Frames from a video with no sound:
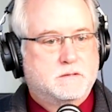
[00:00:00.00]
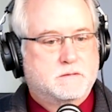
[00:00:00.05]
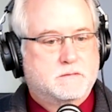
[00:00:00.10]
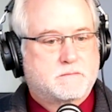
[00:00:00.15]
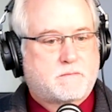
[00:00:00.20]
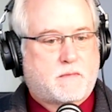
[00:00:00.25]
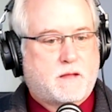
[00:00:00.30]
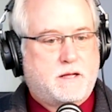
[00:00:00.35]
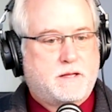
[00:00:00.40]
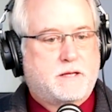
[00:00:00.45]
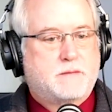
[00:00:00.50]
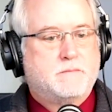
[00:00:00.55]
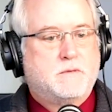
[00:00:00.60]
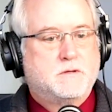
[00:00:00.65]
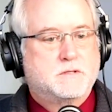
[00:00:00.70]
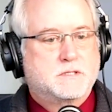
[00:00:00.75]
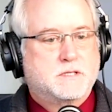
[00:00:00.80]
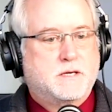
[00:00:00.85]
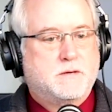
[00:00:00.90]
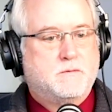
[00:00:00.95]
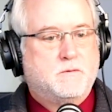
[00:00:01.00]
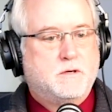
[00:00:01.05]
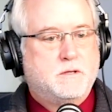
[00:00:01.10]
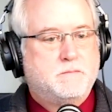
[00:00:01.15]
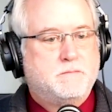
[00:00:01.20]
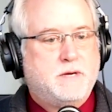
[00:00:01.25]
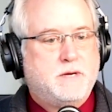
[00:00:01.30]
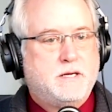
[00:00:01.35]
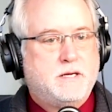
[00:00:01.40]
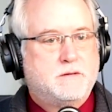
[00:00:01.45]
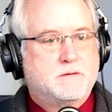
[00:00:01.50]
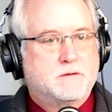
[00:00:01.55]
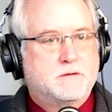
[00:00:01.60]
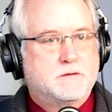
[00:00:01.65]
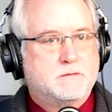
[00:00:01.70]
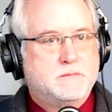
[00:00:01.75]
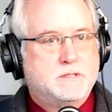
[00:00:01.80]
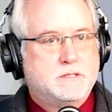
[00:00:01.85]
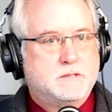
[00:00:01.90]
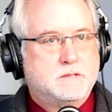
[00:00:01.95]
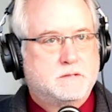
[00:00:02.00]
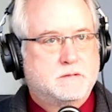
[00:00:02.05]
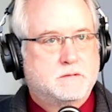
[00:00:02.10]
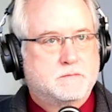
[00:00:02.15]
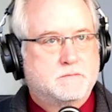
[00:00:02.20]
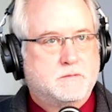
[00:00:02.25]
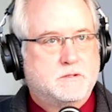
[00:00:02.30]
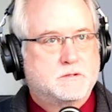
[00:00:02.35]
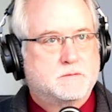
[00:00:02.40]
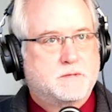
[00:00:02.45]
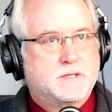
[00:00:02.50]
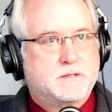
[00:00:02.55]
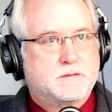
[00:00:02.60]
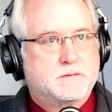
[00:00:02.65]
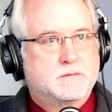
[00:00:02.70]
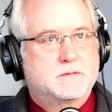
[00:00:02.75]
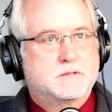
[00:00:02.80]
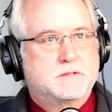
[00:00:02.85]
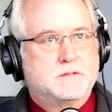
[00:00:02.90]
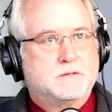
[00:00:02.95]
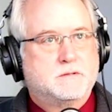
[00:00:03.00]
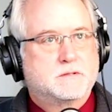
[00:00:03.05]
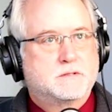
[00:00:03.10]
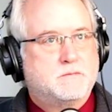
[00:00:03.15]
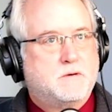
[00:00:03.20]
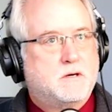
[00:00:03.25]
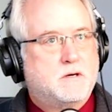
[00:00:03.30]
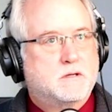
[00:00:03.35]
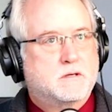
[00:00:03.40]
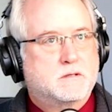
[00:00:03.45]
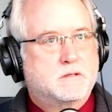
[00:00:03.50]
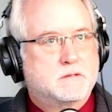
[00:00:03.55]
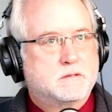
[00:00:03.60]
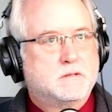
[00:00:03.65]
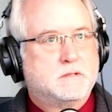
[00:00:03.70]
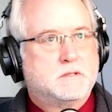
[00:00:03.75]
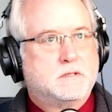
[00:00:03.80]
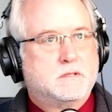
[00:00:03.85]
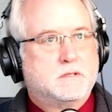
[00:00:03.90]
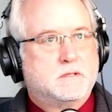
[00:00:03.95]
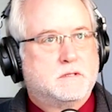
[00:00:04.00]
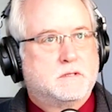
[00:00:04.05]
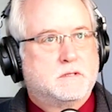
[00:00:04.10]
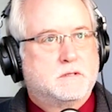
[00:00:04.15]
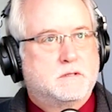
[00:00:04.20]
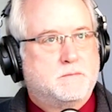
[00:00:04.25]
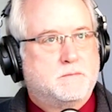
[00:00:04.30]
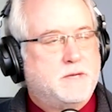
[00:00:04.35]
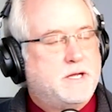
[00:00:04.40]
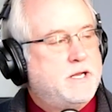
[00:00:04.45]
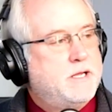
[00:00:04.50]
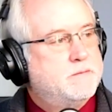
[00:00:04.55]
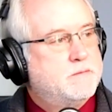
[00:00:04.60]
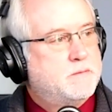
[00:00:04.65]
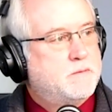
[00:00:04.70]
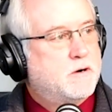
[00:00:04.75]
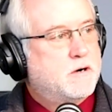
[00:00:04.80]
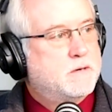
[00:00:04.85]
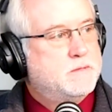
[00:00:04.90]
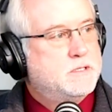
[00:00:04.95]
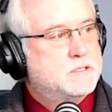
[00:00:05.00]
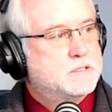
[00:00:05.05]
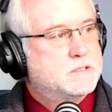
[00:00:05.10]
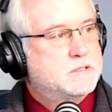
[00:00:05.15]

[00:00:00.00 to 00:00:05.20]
mostly 1 bedroom and mostly smaller to medium apartments.